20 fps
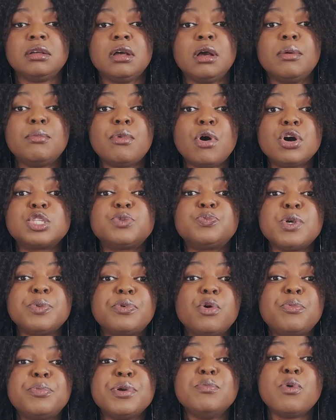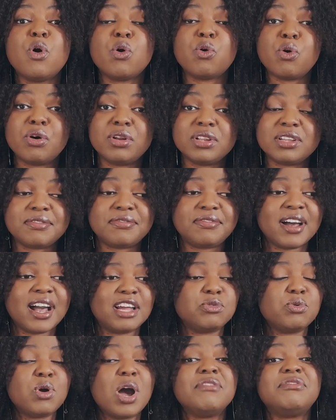Most people will be more qualified,
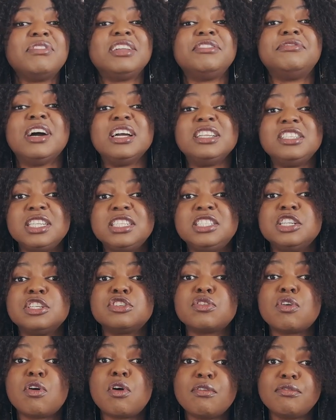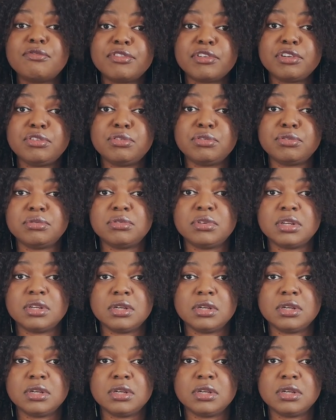will have advantages over you.